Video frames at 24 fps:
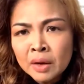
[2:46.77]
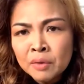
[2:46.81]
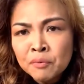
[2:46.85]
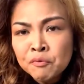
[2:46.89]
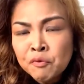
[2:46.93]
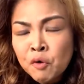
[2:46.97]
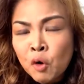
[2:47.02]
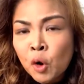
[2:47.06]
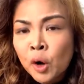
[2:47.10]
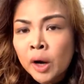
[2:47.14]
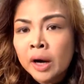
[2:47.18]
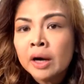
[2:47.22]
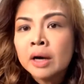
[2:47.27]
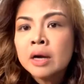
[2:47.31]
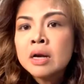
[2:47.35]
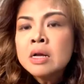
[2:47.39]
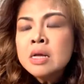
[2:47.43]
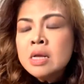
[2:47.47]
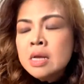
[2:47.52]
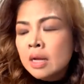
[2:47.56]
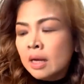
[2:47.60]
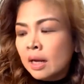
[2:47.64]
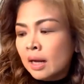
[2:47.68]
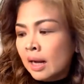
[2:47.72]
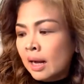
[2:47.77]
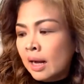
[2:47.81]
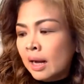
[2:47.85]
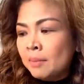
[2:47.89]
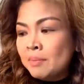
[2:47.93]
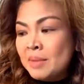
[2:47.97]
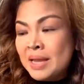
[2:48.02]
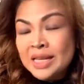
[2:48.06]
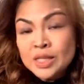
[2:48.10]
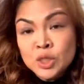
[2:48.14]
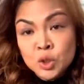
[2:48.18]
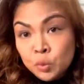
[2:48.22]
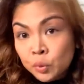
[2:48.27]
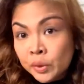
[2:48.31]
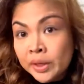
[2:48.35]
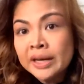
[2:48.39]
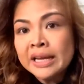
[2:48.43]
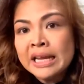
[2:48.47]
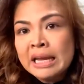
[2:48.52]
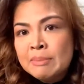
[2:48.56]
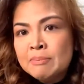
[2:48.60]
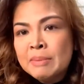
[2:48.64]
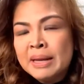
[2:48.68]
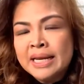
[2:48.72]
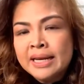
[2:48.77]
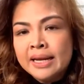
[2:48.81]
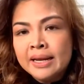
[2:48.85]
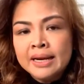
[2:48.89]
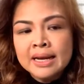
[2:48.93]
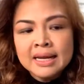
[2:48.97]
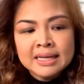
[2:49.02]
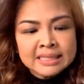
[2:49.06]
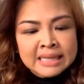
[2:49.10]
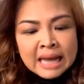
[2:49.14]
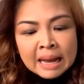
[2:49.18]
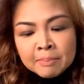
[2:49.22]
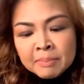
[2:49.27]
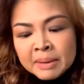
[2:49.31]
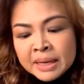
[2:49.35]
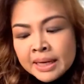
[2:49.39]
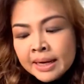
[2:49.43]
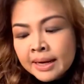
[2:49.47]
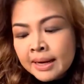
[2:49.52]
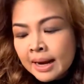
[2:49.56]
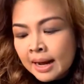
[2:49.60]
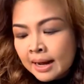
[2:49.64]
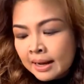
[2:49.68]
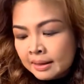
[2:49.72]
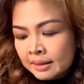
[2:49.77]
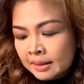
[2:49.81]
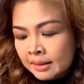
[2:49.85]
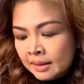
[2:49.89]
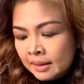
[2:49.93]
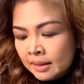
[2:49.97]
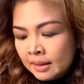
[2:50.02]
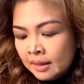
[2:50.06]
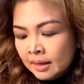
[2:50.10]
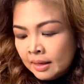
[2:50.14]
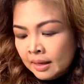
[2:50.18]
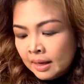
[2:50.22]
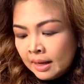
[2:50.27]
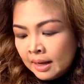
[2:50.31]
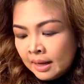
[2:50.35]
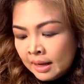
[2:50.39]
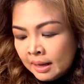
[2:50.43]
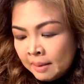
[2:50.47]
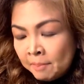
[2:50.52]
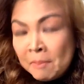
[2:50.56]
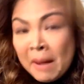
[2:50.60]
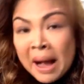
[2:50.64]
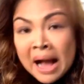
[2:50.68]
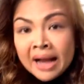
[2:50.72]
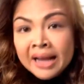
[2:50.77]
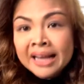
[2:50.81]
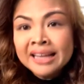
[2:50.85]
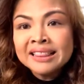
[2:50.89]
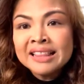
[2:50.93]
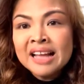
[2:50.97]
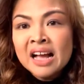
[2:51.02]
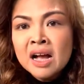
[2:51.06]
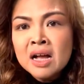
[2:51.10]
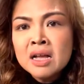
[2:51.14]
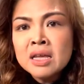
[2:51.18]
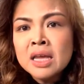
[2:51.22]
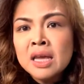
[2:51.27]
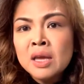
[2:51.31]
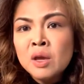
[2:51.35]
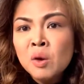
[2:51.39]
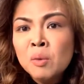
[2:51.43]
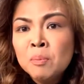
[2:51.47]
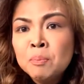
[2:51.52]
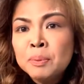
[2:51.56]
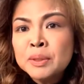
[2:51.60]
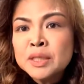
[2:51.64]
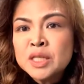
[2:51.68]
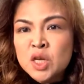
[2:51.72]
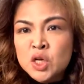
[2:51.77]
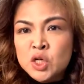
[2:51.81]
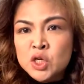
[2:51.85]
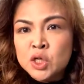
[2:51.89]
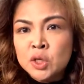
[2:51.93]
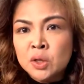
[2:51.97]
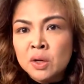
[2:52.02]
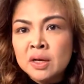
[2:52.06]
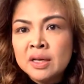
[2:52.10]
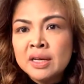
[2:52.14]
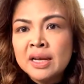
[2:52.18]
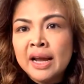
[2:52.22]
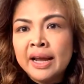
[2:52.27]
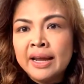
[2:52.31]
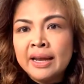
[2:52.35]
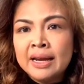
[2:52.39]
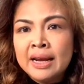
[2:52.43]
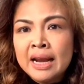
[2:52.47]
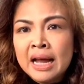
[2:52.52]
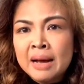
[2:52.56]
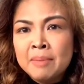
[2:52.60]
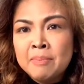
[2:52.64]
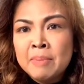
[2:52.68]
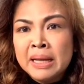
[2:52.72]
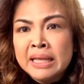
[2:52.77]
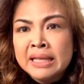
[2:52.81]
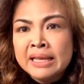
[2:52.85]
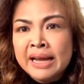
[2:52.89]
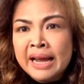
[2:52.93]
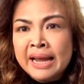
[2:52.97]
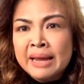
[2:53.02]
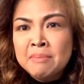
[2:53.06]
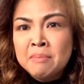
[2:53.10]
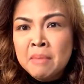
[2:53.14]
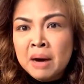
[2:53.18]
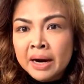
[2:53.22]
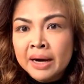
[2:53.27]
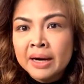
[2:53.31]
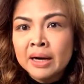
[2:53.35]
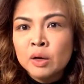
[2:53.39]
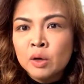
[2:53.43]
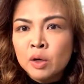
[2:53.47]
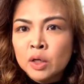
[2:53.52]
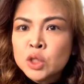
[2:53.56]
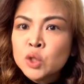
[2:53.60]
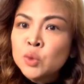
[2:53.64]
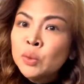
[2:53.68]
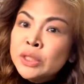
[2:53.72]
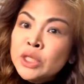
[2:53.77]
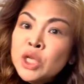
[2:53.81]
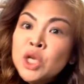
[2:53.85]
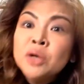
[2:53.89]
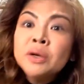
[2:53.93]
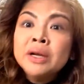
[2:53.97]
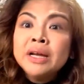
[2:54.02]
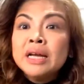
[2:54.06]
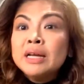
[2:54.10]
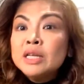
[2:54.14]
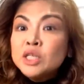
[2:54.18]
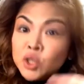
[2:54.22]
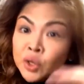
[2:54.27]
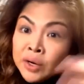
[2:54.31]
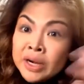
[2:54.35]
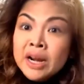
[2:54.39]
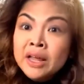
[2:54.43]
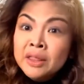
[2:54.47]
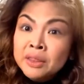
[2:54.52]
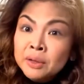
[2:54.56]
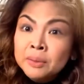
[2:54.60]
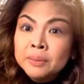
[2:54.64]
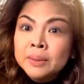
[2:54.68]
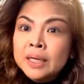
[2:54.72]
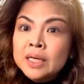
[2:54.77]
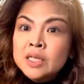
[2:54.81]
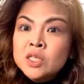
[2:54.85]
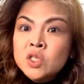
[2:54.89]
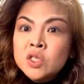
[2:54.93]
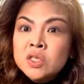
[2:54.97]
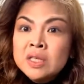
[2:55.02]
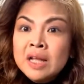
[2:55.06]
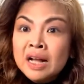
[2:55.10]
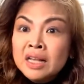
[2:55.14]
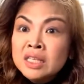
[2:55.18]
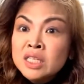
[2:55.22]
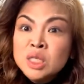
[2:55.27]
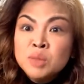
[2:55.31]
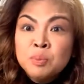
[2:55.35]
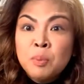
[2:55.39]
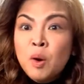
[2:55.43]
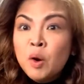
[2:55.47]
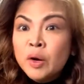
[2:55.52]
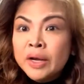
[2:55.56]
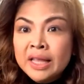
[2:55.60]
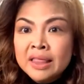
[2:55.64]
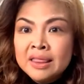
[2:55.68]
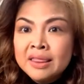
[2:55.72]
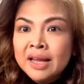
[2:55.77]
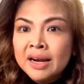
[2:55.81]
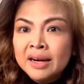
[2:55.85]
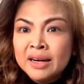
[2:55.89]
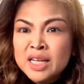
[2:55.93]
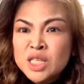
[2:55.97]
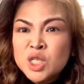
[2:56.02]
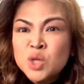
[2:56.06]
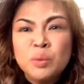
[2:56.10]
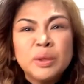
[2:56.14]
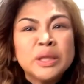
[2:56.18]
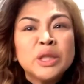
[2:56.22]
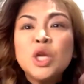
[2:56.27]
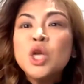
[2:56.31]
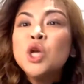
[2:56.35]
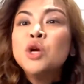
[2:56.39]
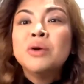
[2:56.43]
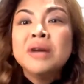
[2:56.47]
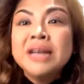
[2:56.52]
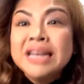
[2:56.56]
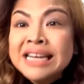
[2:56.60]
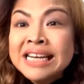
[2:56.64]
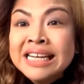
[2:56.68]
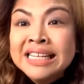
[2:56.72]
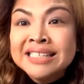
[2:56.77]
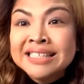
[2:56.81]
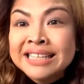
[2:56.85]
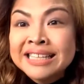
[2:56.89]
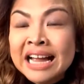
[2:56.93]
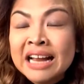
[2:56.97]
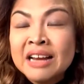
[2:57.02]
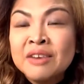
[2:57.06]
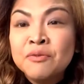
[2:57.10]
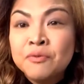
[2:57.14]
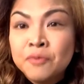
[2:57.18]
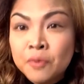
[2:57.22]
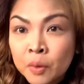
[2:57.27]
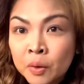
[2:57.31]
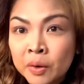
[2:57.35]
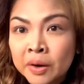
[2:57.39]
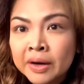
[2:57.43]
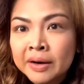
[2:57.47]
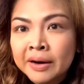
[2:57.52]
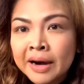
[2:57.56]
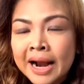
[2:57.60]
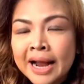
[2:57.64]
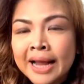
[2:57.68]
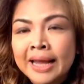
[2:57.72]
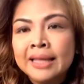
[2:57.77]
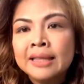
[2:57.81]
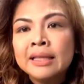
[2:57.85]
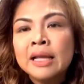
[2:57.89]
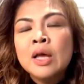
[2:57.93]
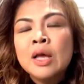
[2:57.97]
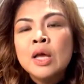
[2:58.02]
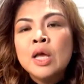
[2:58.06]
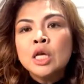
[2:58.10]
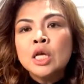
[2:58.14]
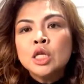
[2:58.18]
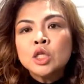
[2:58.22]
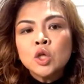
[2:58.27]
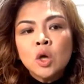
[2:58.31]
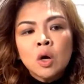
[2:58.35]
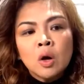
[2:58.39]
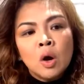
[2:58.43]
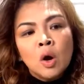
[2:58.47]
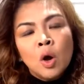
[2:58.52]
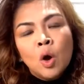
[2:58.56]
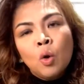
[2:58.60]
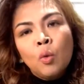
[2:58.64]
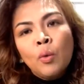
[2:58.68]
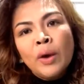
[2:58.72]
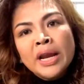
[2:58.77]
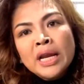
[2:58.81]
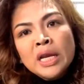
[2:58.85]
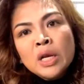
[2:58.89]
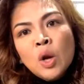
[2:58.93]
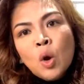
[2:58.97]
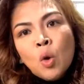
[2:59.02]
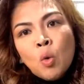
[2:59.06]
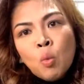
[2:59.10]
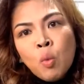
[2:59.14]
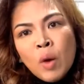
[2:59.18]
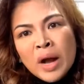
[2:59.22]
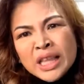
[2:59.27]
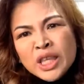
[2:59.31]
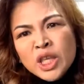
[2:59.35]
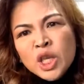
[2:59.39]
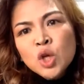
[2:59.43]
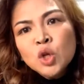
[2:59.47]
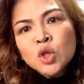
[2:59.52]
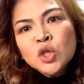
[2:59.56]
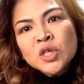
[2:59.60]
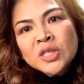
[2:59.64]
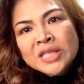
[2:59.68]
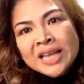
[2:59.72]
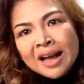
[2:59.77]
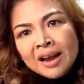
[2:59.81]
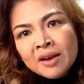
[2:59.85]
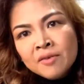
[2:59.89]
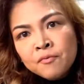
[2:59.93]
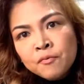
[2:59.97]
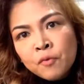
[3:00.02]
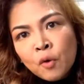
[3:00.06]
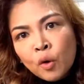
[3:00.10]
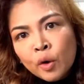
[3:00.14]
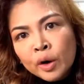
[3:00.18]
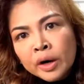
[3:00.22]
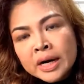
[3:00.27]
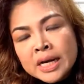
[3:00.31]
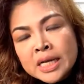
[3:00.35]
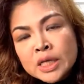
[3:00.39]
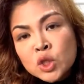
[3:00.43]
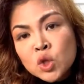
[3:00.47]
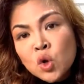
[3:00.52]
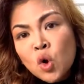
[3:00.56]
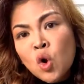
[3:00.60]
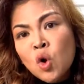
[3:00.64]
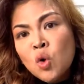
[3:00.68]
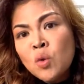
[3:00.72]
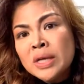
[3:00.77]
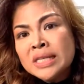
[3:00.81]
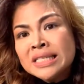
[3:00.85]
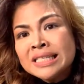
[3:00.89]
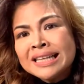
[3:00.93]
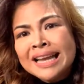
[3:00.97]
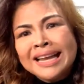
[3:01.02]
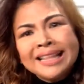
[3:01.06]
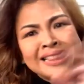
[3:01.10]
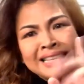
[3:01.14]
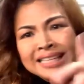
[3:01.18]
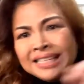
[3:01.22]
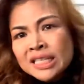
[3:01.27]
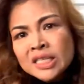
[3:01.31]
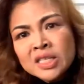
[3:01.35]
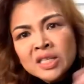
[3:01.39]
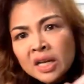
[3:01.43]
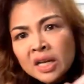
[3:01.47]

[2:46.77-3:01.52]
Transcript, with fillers: for his work in Manila. Sabi nila, bakit ang iyong posisyon ay laban kay Marcos? What do you... So in other words, the unspoken there is what do you really stand for, right? So when what you stand for is always, and this is